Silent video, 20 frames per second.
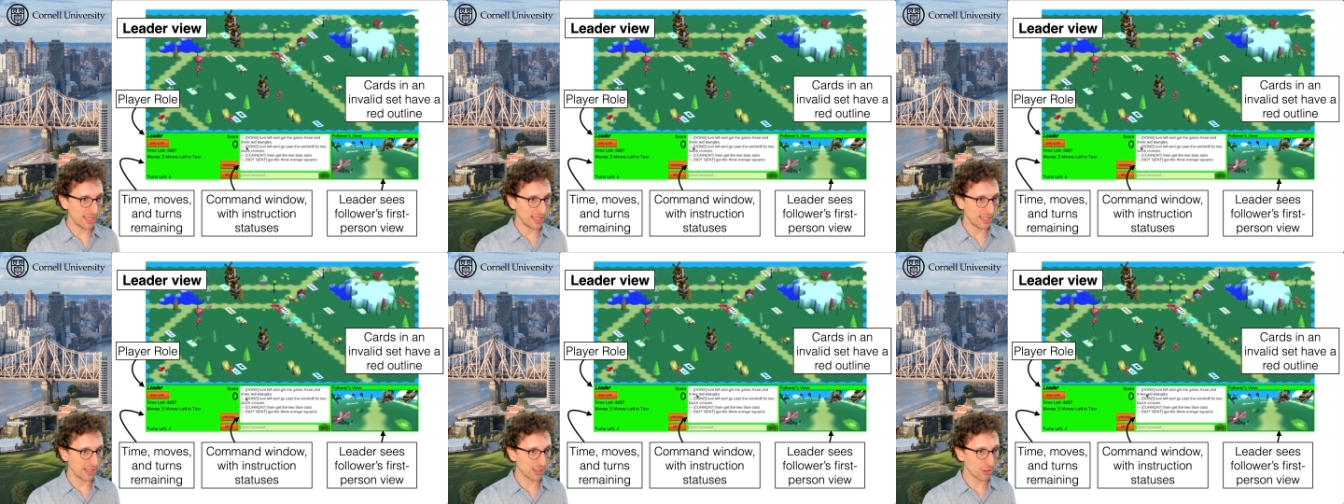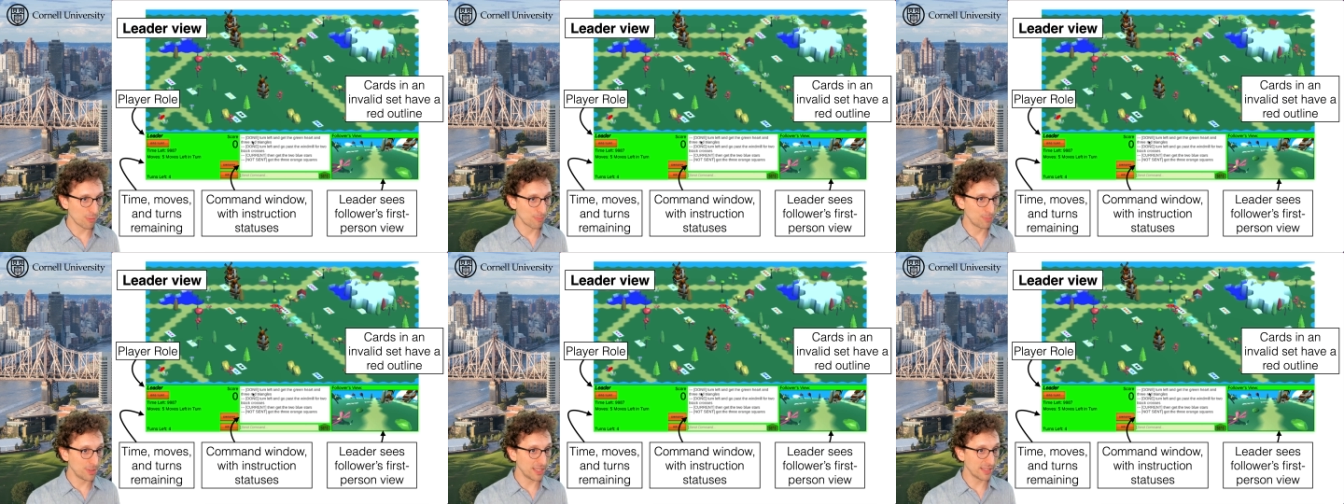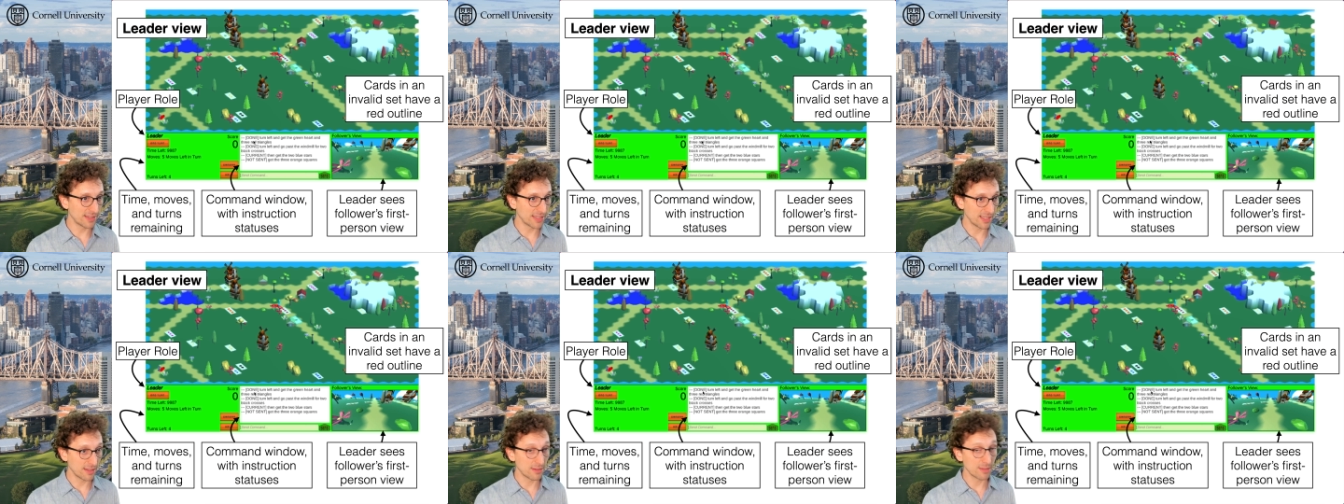
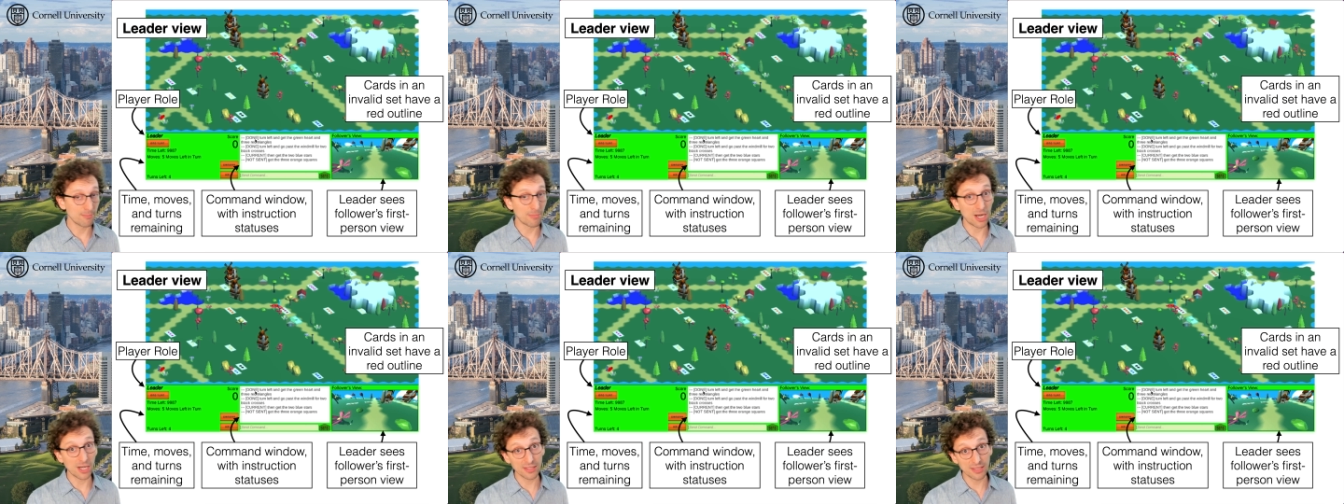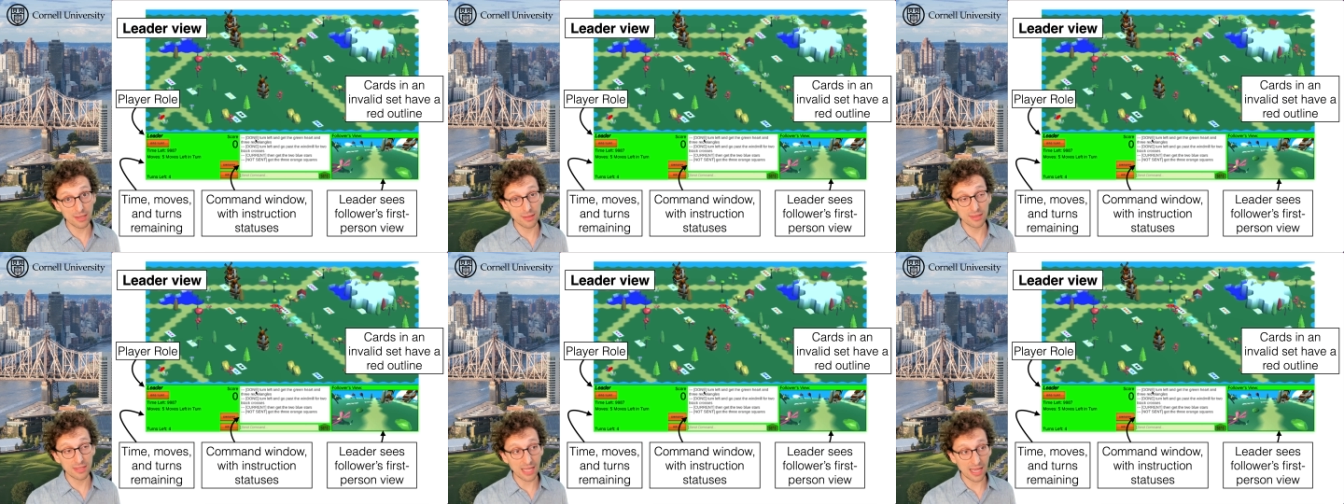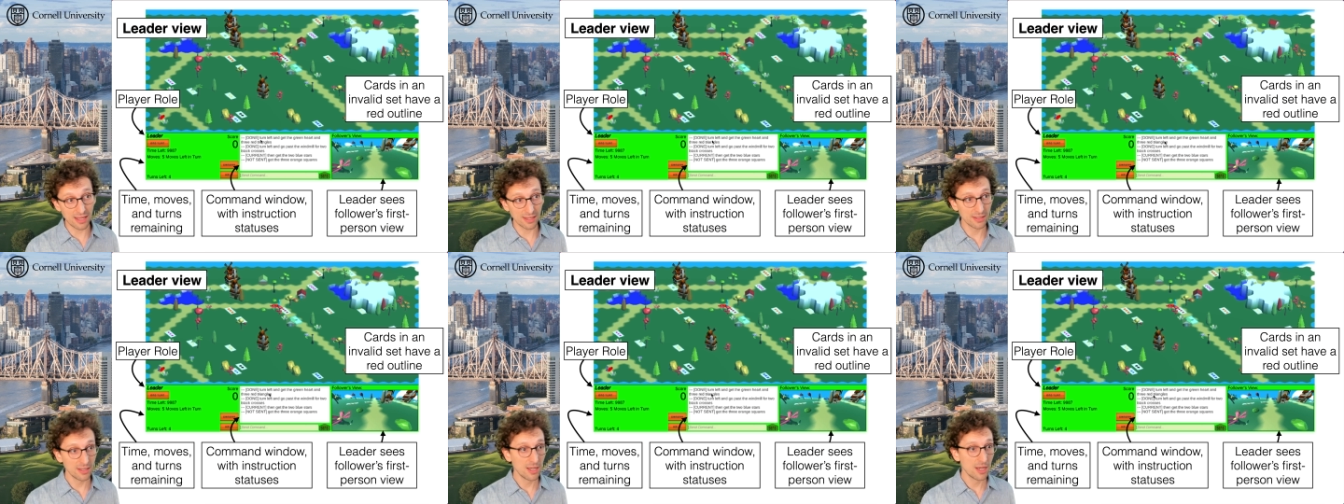completed, marked as
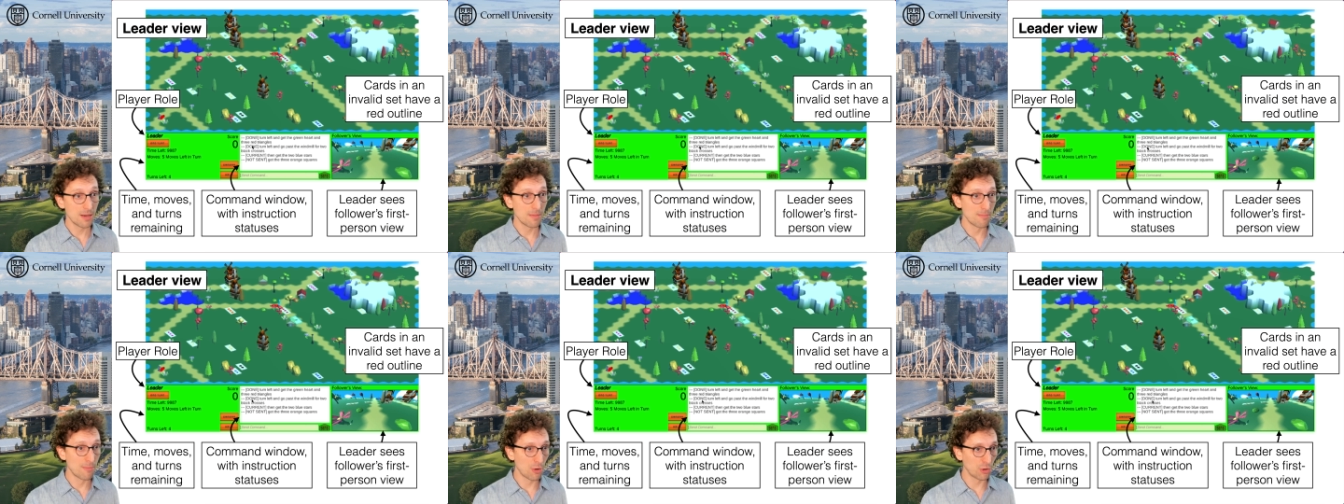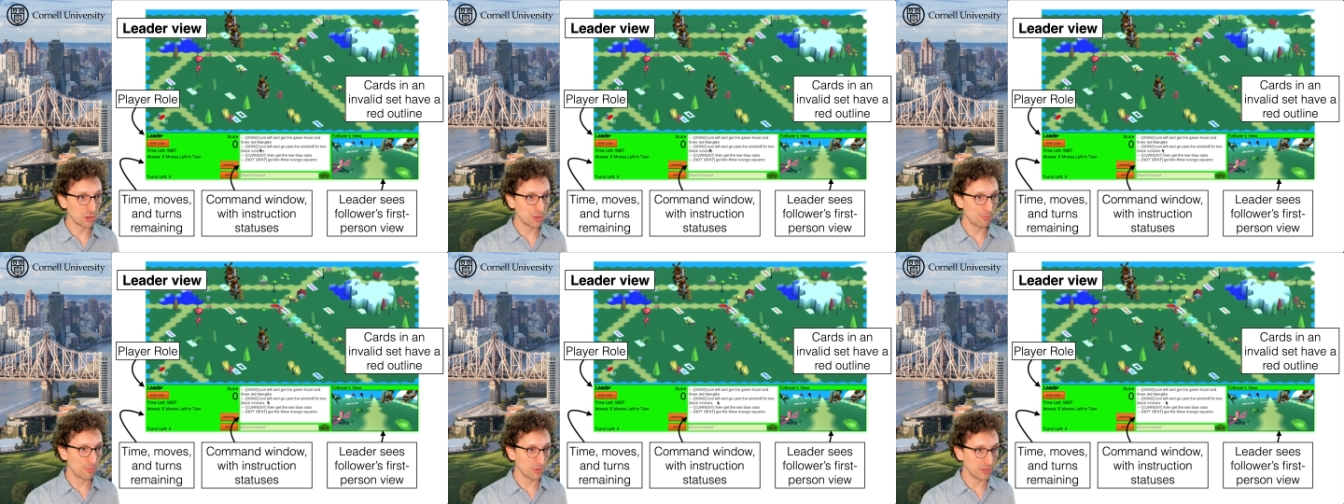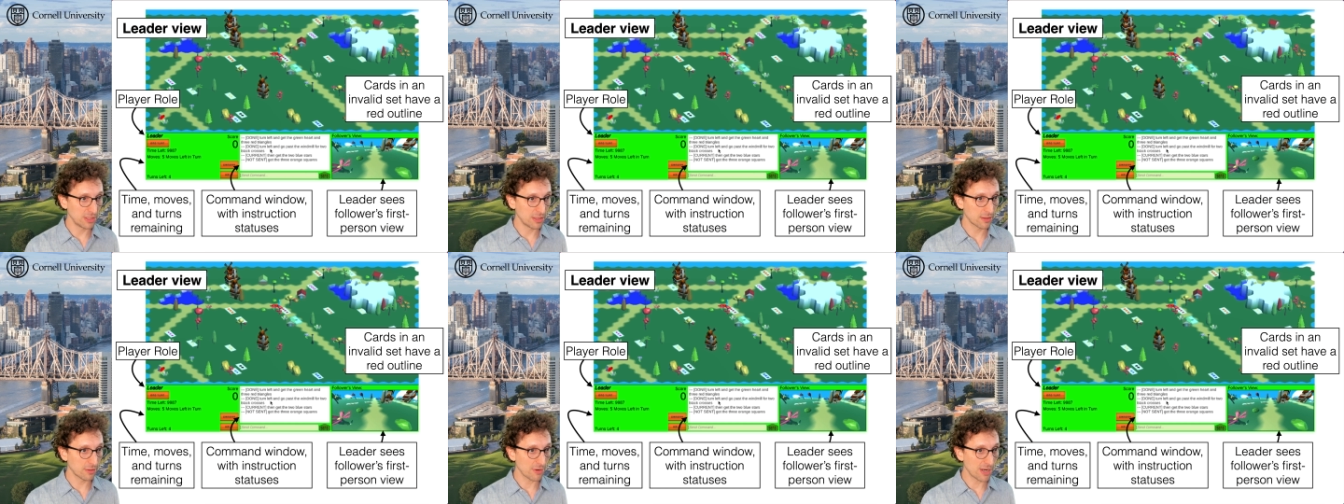done,
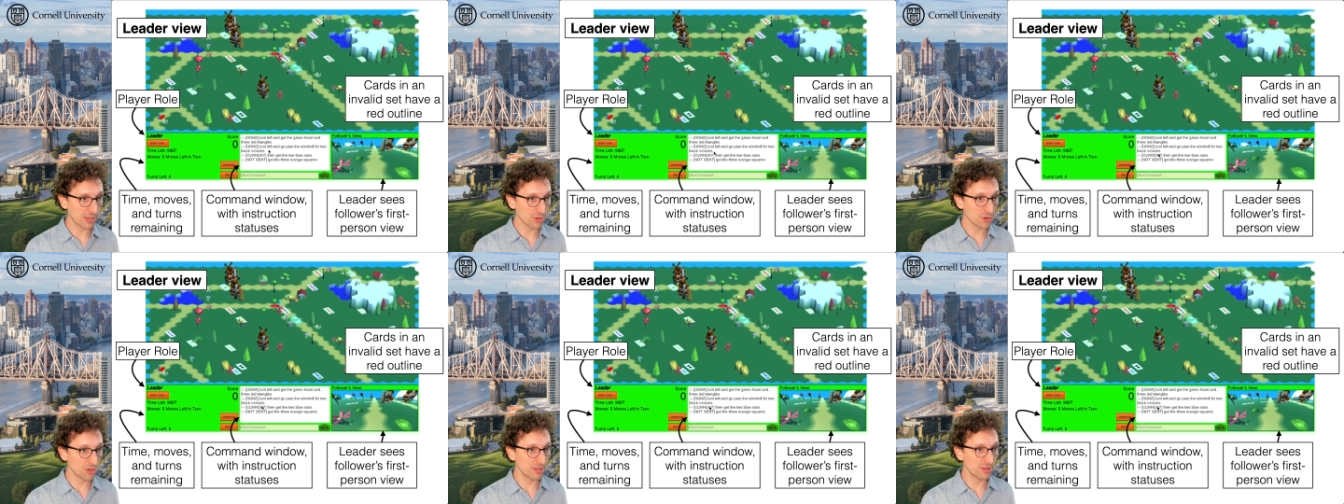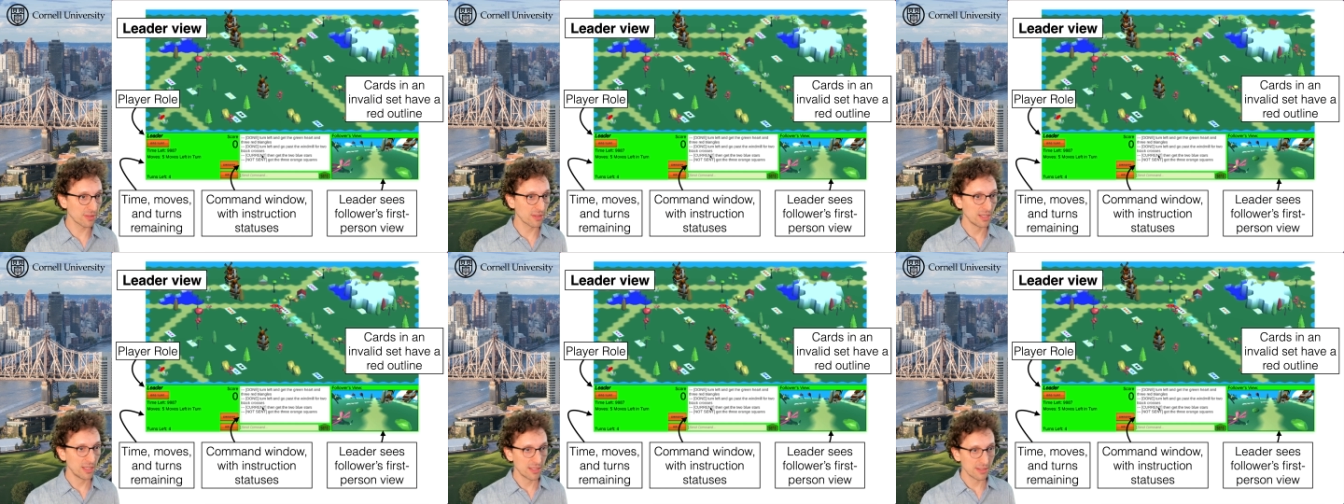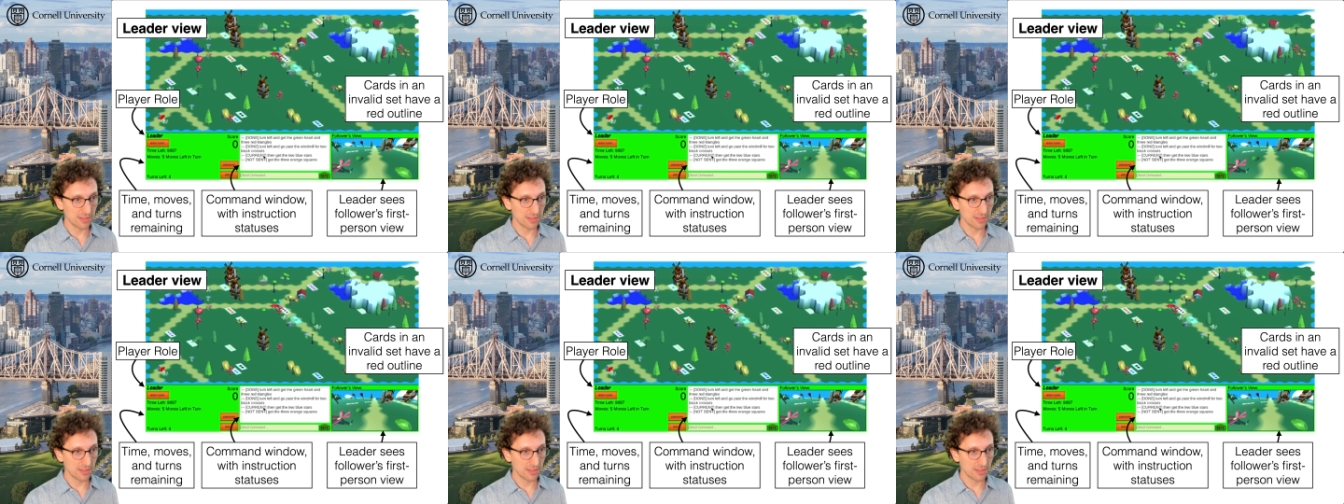multiple instructions.